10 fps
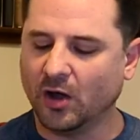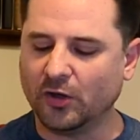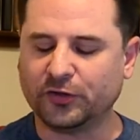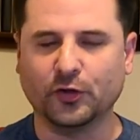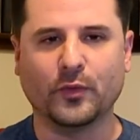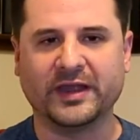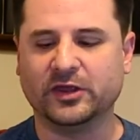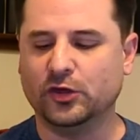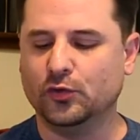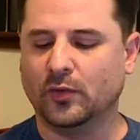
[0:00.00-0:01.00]
Also,
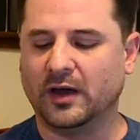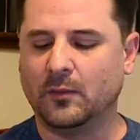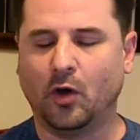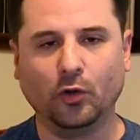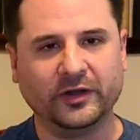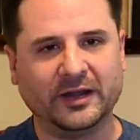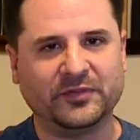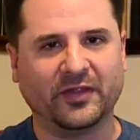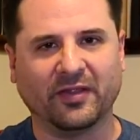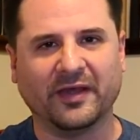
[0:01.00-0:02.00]
when you hold it
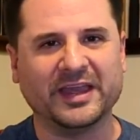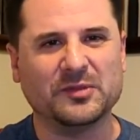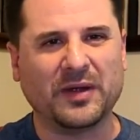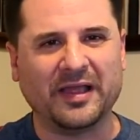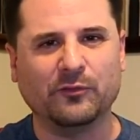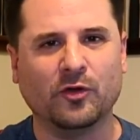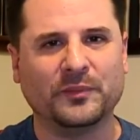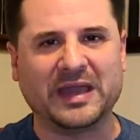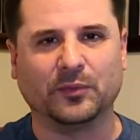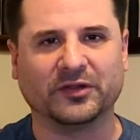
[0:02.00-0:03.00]
up to the light, you probably
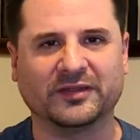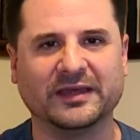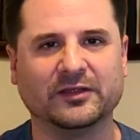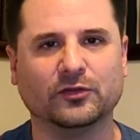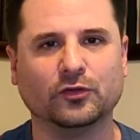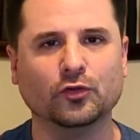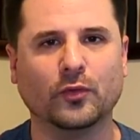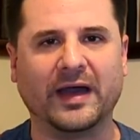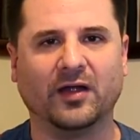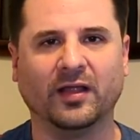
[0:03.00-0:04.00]
won't be able to see it too
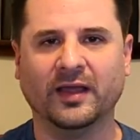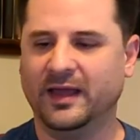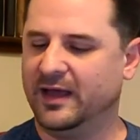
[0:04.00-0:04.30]
well